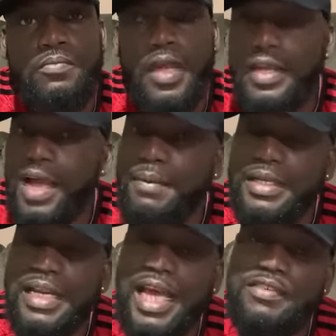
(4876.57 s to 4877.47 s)
Yeah, I'm on
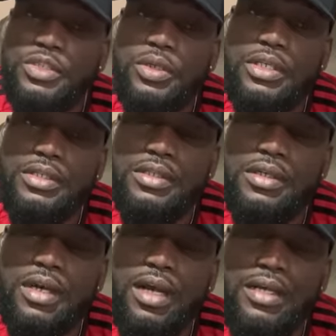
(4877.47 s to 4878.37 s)
the live show.
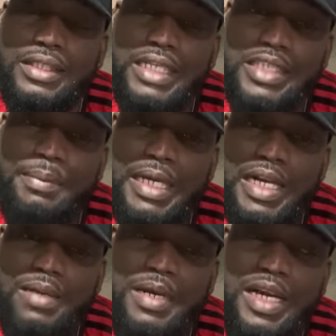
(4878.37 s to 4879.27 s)
That's what I'm calling about.